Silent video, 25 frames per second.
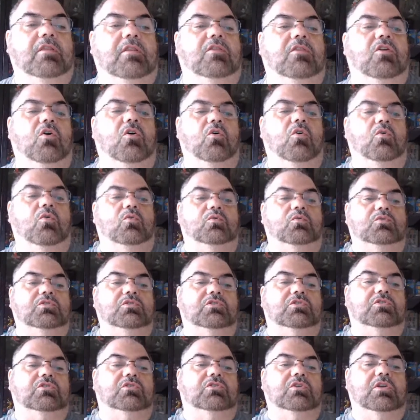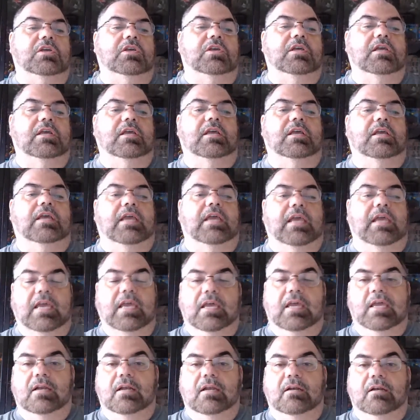those
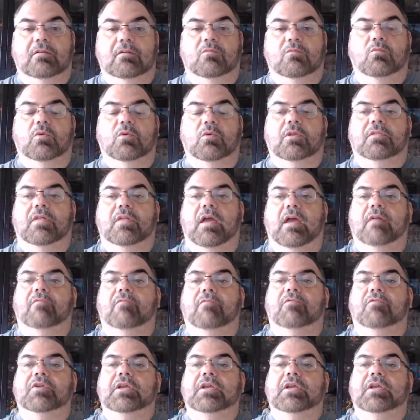in with every